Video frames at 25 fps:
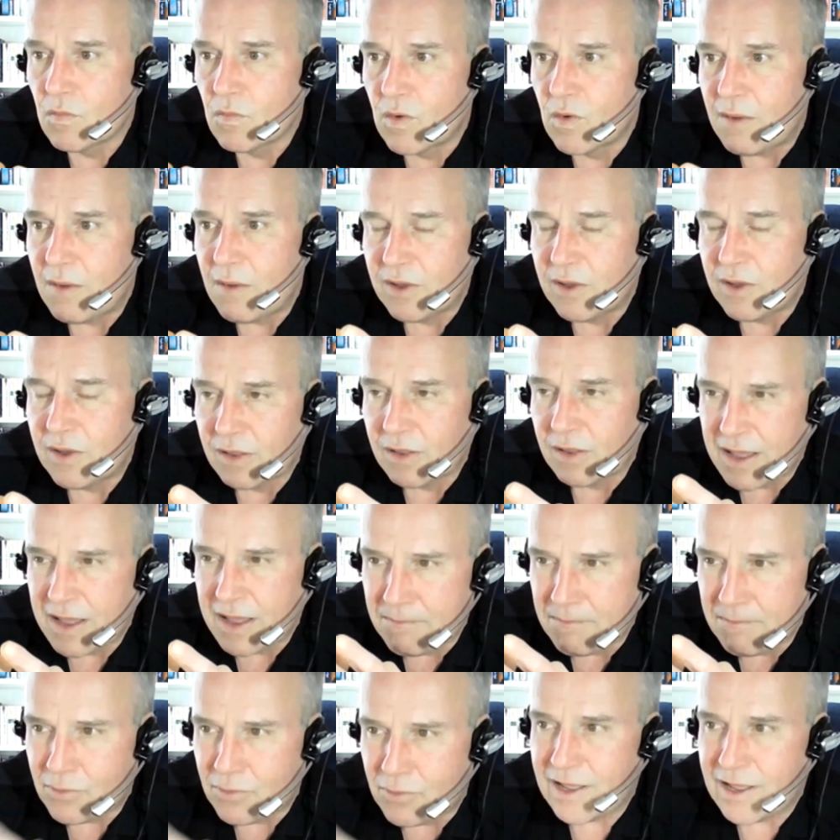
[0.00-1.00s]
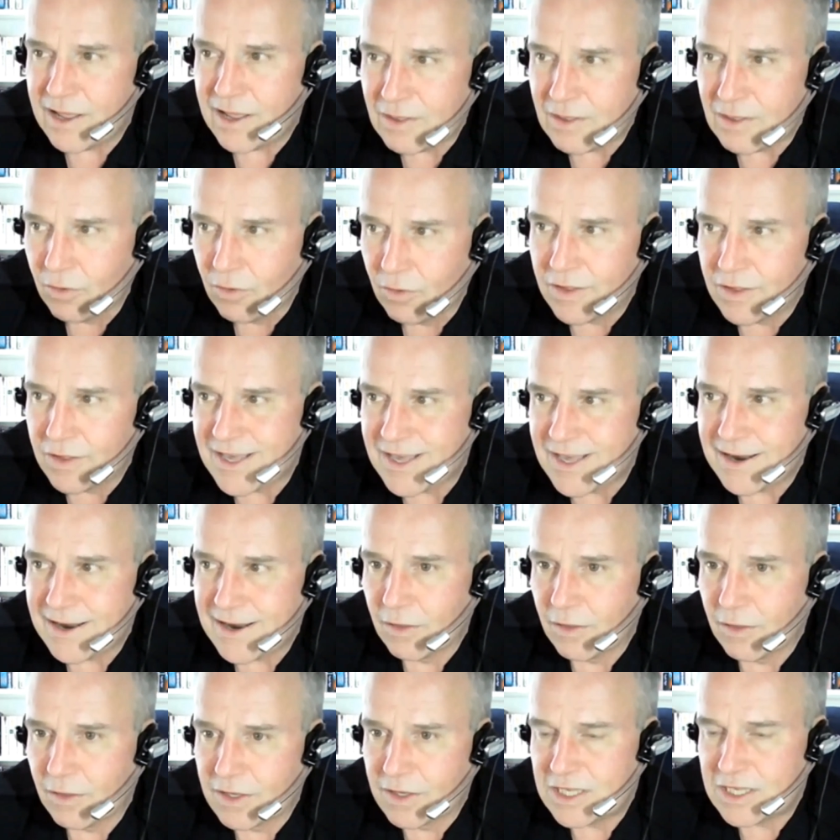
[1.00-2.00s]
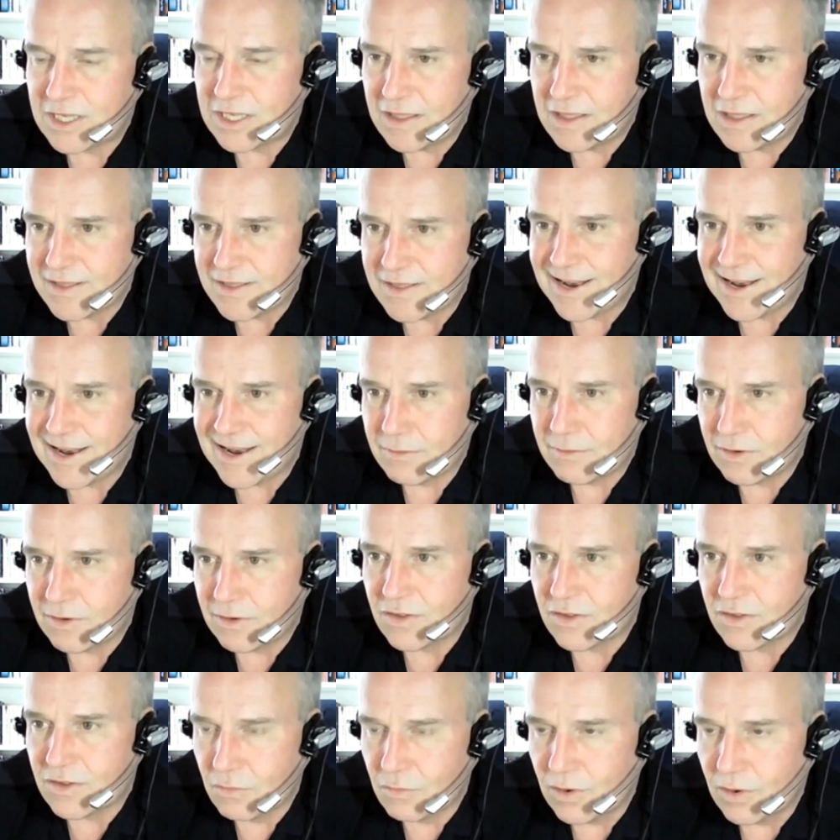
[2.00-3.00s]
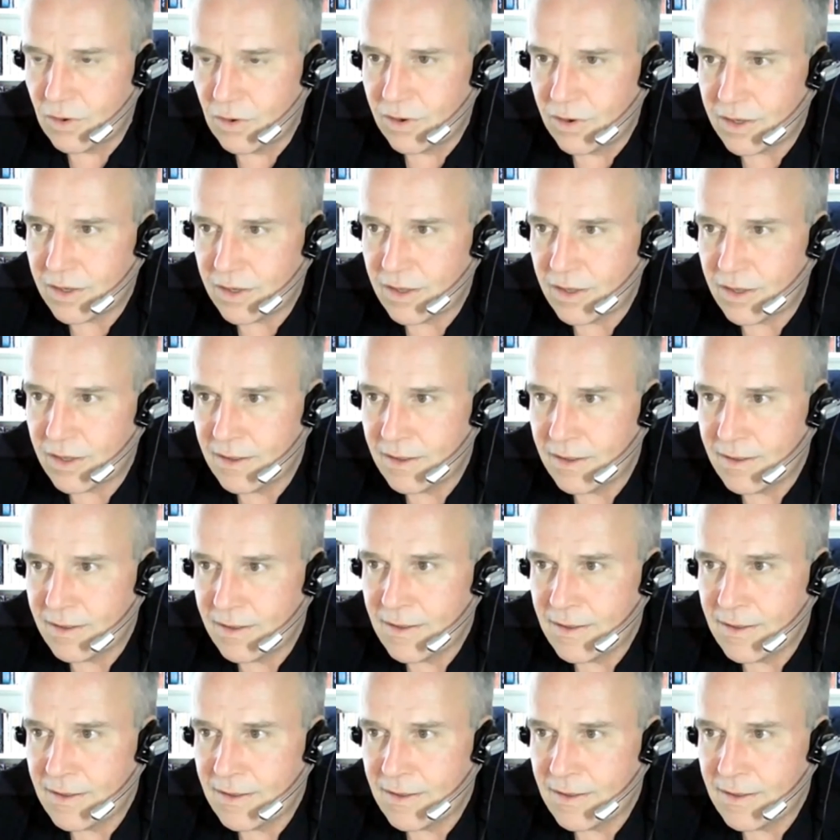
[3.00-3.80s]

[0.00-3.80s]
where we'll embrace all the technology that's allowed us to work.